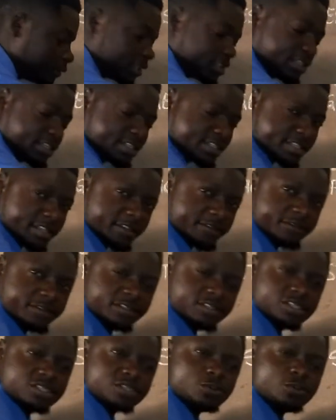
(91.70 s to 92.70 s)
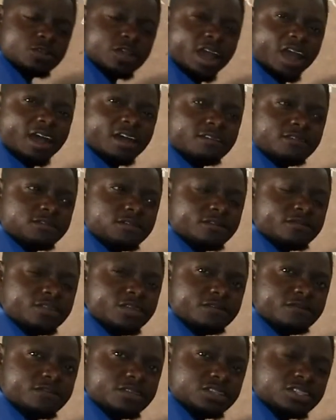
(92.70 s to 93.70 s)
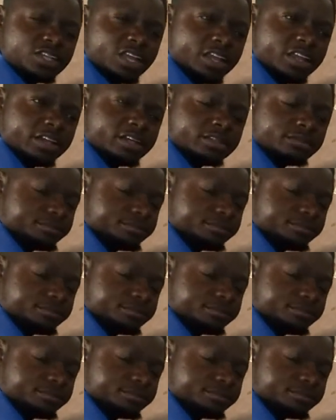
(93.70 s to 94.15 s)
the cervix we have the vagina,